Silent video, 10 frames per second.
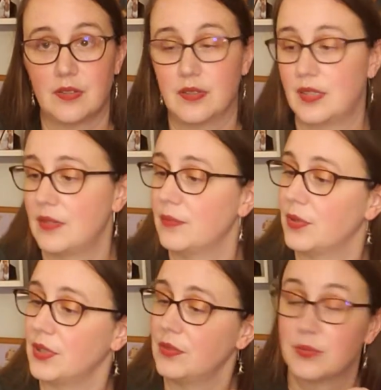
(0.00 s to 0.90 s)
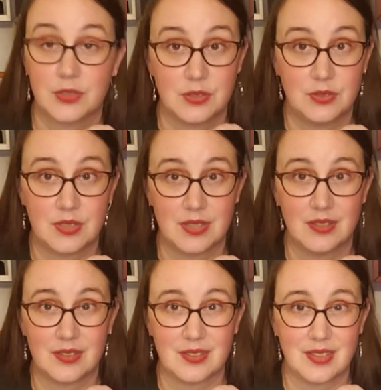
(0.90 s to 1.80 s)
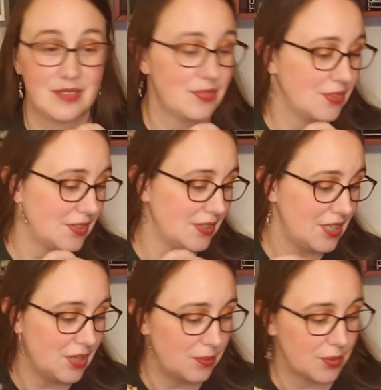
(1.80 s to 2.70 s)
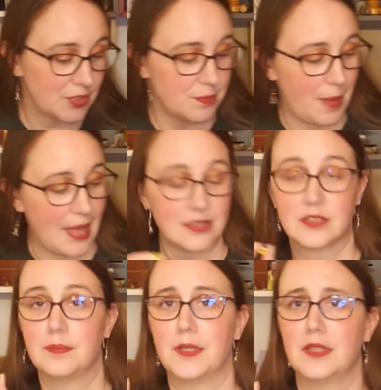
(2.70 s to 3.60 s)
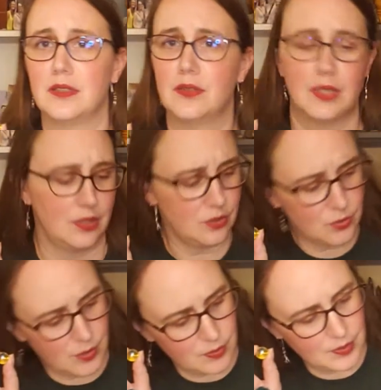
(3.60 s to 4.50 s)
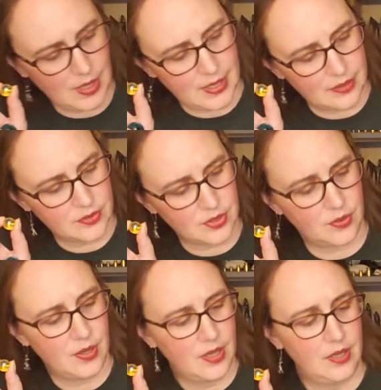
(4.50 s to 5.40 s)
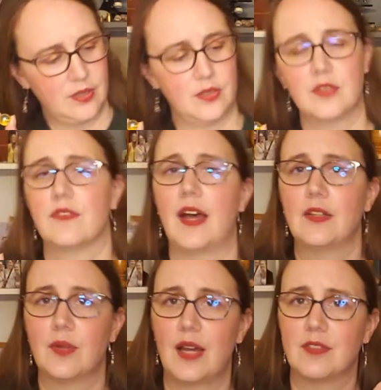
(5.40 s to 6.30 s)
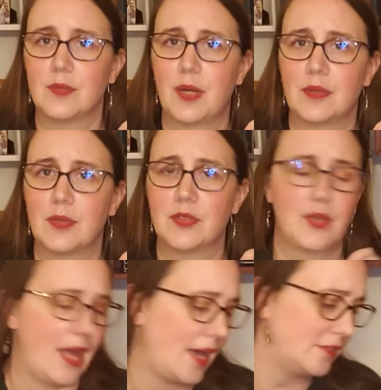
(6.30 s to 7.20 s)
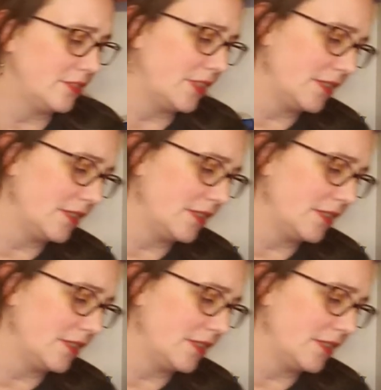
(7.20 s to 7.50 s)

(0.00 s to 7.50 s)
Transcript: that we're used to looking for worked best, but you can use what you would like. So you can find whatever marbles you have.